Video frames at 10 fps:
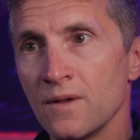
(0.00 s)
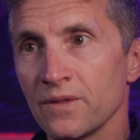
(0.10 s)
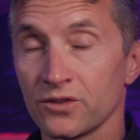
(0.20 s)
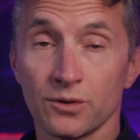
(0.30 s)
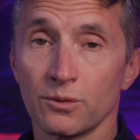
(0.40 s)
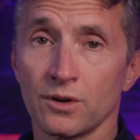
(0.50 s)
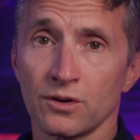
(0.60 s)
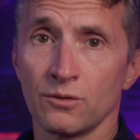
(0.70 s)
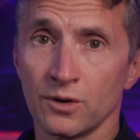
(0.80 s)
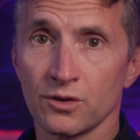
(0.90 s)
That's the
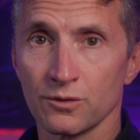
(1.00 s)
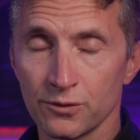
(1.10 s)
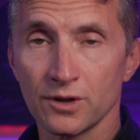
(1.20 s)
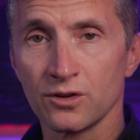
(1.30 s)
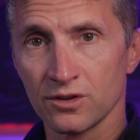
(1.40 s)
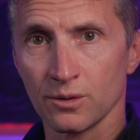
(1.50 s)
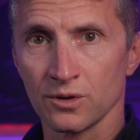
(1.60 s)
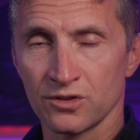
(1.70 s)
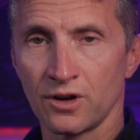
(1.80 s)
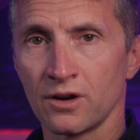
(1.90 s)
original footage that was
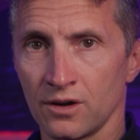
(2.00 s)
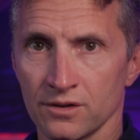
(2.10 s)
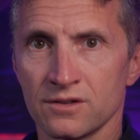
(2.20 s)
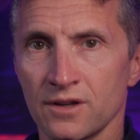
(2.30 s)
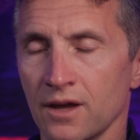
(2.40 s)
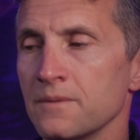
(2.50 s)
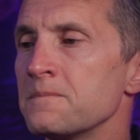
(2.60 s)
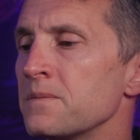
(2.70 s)
shot on set.